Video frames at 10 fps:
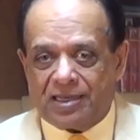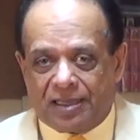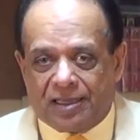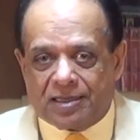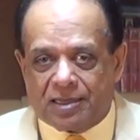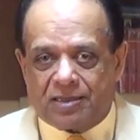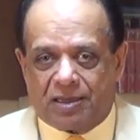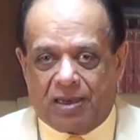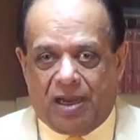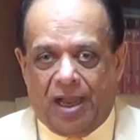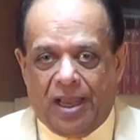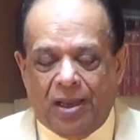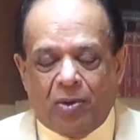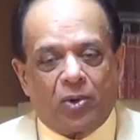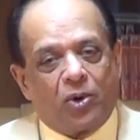is the
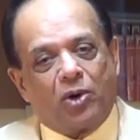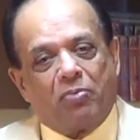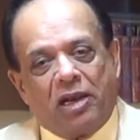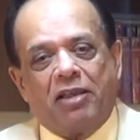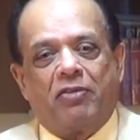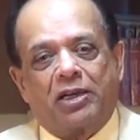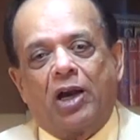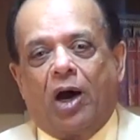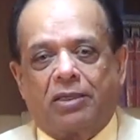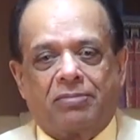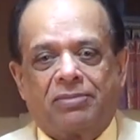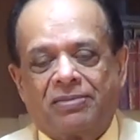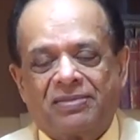guy who don't believe in God.